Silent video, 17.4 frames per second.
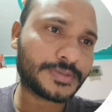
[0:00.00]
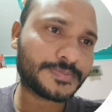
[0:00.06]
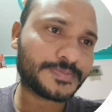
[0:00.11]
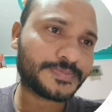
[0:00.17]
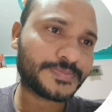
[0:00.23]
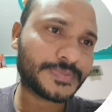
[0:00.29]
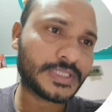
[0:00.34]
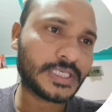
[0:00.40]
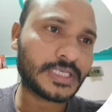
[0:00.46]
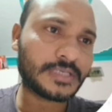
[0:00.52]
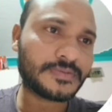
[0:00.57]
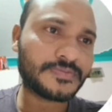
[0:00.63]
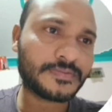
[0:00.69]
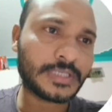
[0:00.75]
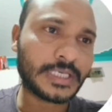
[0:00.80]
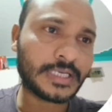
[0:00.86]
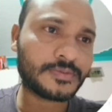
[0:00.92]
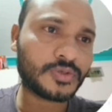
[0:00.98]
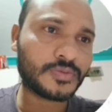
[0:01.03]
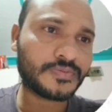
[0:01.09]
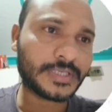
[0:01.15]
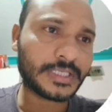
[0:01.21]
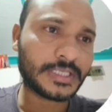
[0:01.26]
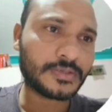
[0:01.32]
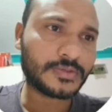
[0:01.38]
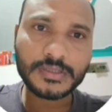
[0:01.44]
Here we have to
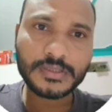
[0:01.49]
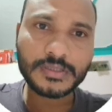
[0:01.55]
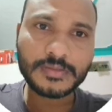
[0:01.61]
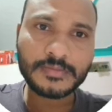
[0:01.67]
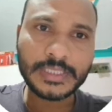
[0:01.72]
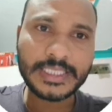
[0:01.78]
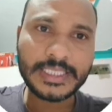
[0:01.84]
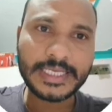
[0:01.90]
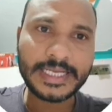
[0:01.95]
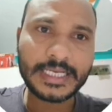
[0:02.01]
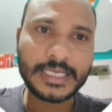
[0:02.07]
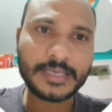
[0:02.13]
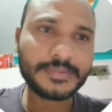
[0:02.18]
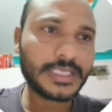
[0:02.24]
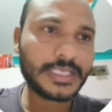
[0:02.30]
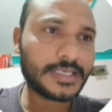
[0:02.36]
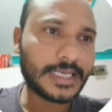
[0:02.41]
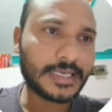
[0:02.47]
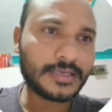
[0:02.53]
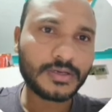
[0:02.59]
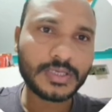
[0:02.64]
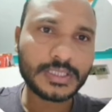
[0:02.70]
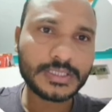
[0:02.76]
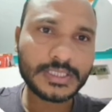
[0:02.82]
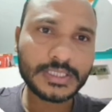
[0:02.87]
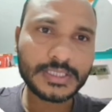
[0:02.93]
find out by the end of the
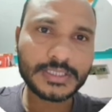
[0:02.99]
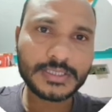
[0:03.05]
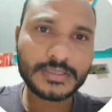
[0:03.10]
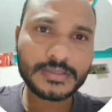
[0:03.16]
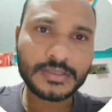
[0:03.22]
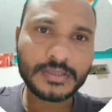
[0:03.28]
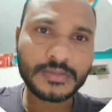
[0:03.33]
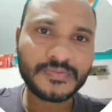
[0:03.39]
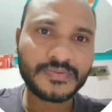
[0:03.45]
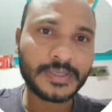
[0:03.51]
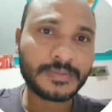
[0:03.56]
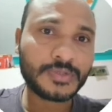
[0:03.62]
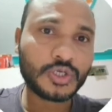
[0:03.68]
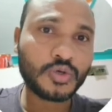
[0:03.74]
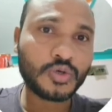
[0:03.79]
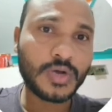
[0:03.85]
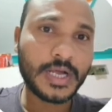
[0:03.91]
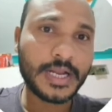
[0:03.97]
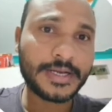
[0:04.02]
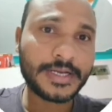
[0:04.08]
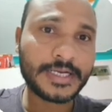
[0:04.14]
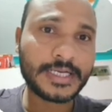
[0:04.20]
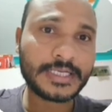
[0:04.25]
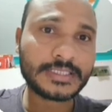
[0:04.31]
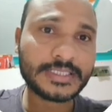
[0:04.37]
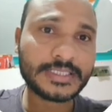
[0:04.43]
glycolysis from
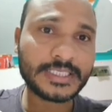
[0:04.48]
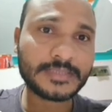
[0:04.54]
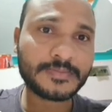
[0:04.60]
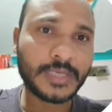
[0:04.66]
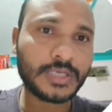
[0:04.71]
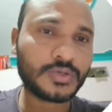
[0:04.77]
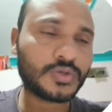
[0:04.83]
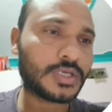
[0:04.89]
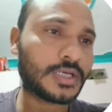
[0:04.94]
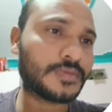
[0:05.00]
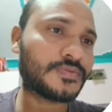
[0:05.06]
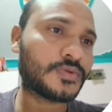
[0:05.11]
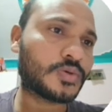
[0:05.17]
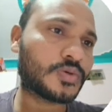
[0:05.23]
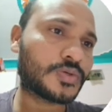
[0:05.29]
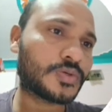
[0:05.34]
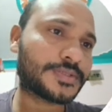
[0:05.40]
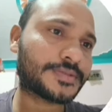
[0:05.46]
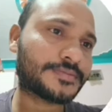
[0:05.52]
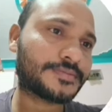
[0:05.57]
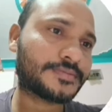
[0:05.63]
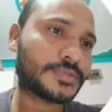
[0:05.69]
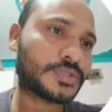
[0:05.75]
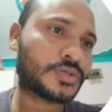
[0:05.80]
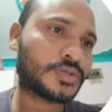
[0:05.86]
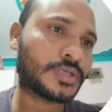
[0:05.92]
206 molecule of glucose.
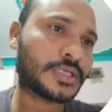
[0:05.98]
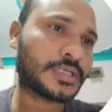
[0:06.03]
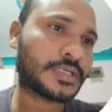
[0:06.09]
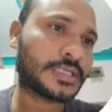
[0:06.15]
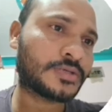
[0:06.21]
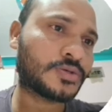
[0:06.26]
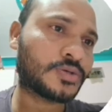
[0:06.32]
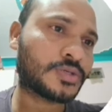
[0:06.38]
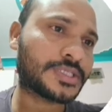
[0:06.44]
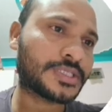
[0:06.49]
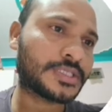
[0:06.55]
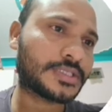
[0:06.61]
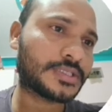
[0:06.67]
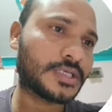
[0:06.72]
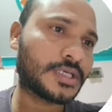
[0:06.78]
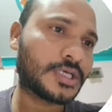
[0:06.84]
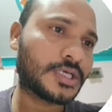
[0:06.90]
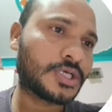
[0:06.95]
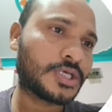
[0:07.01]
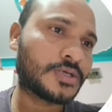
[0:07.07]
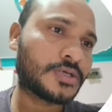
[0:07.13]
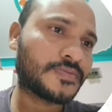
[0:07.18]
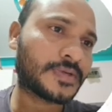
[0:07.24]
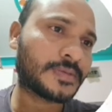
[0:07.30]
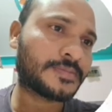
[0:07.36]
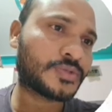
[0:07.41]
So here in questions,
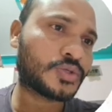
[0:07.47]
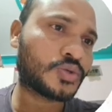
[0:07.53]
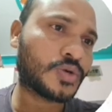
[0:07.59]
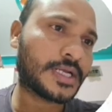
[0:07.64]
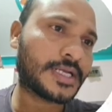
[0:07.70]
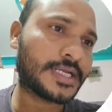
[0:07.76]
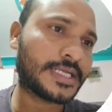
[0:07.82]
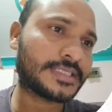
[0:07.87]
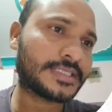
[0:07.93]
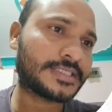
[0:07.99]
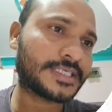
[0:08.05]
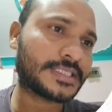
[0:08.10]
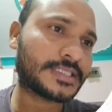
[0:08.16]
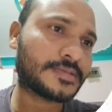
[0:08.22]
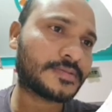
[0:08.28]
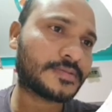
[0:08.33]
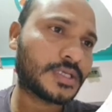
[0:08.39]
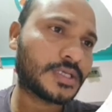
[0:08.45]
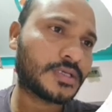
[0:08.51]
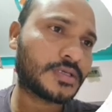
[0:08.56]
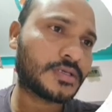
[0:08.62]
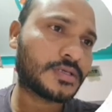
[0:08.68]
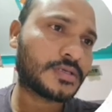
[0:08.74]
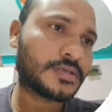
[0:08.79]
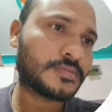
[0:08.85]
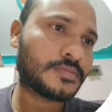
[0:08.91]
from 206
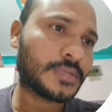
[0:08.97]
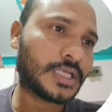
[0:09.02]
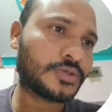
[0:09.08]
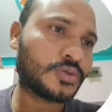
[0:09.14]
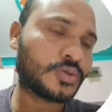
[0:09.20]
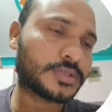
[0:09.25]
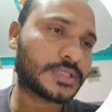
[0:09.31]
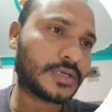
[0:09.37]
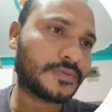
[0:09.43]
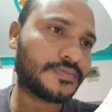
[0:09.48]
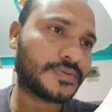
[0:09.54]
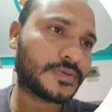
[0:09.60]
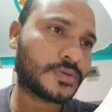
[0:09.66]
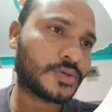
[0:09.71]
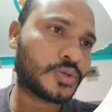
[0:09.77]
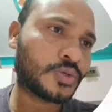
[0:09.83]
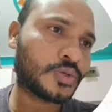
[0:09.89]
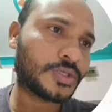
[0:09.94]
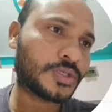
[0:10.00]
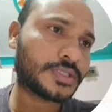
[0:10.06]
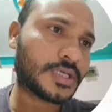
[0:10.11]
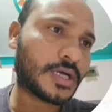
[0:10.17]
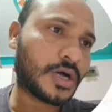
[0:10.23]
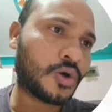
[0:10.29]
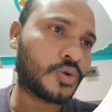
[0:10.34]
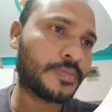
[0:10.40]
molecules of glucose,
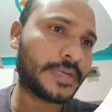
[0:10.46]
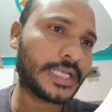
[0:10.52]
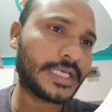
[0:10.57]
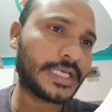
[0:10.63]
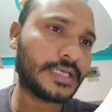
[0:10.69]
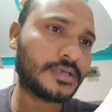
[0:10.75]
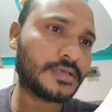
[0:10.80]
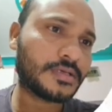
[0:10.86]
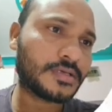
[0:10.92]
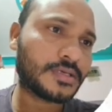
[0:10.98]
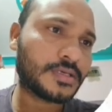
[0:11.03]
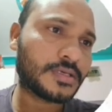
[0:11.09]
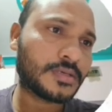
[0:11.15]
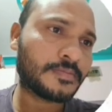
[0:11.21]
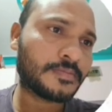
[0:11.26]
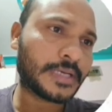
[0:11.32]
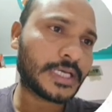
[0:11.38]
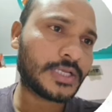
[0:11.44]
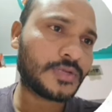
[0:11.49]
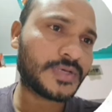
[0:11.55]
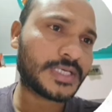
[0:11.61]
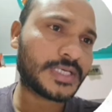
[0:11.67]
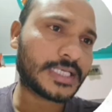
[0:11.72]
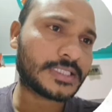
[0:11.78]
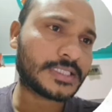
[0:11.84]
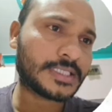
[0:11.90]
how many pyruvic
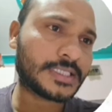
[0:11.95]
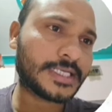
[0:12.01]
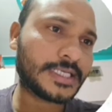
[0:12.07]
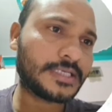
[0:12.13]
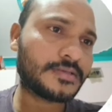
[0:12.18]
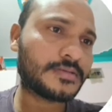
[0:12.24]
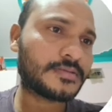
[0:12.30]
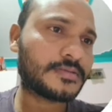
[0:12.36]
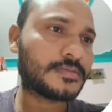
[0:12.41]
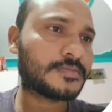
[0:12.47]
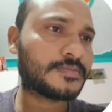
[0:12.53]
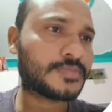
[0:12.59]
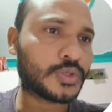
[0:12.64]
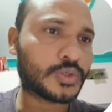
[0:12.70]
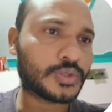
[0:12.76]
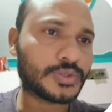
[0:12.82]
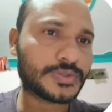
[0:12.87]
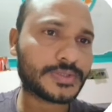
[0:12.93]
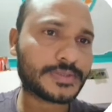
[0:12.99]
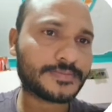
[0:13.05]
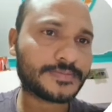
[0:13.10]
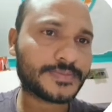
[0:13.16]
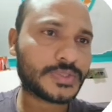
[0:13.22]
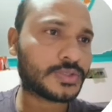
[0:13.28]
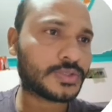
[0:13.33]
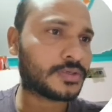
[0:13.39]
acid get produced?
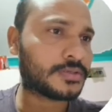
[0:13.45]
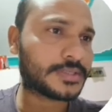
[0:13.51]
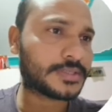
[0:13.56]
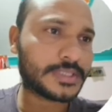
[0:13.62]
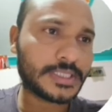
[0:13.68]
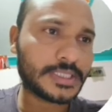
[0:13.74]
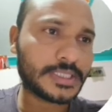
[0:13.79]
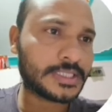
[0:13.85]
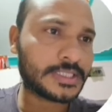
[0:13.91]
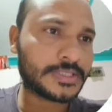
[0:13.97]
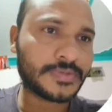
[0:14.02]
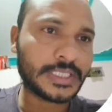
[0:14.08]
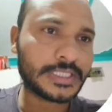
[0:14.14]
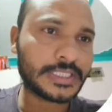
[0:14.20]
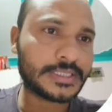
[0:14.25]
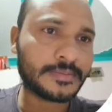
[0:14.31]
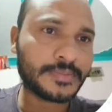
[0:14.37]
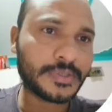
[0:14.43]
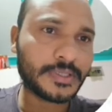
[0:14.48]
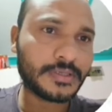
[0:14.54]
So it is very simple.